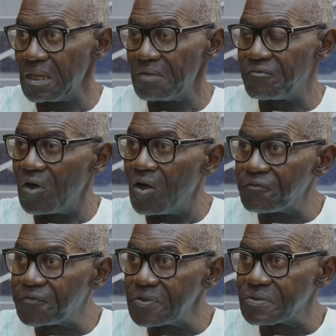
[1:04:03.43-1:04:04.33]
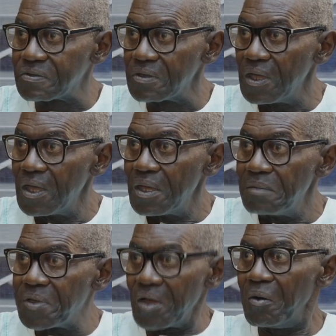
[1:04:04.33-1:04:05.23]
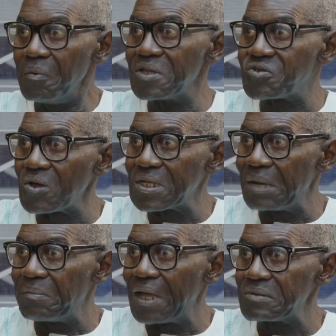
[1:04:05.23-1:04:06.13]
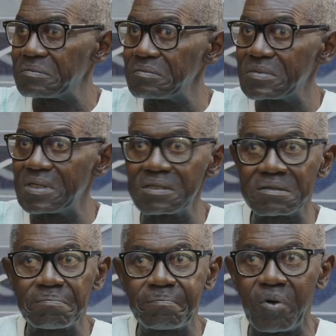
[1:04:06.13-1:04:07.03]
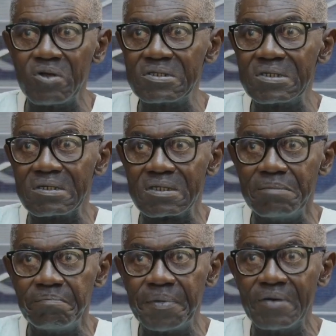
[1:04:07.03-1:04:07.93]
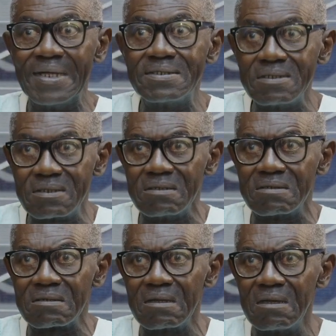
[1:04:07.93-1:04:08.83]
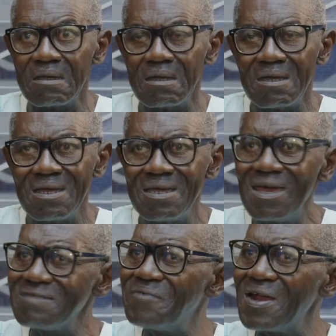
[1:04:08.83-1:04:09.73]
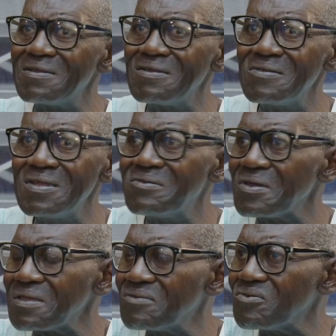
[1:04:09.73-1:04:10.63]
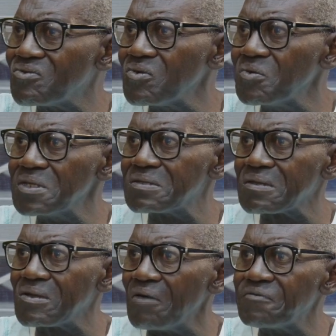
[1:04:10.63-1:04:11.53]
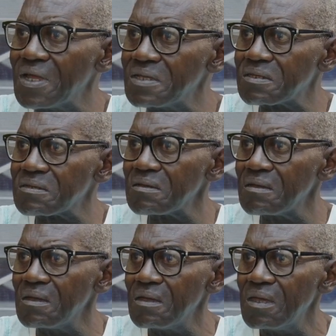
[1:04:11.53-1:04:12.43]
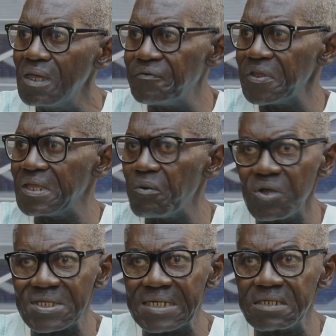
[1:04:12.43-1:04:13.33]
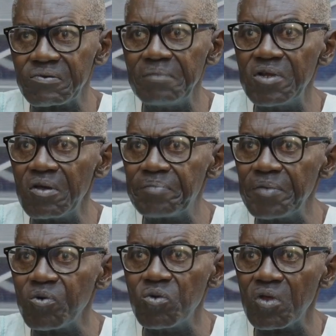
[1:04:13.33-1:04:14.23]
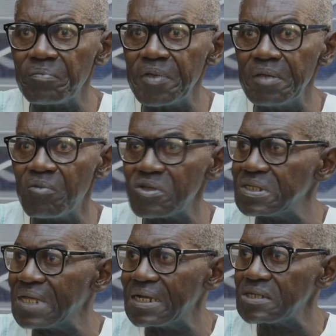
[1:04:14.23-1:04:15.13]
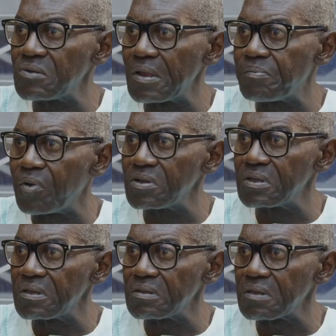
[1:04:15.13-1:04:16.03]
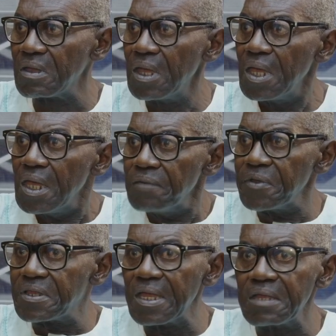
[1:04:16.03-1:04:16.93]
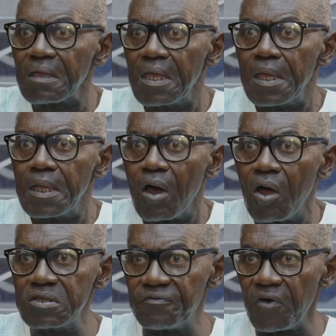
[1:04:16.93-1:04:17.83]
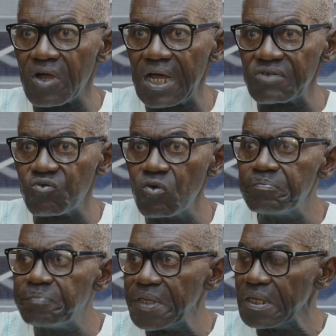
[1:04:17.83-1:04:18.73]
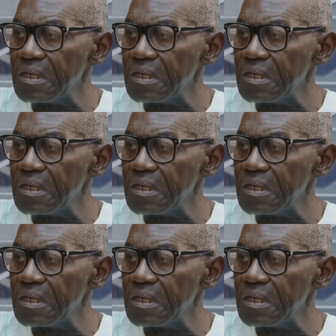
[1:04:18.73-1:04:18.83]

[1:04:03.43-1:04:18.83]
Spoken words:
for office. Because what we're talking about, this politics in parentheses, it has really nothing to do with governance. If it did, 133 million people will not be in multidimensional politics. If it did, all the forecasts won't be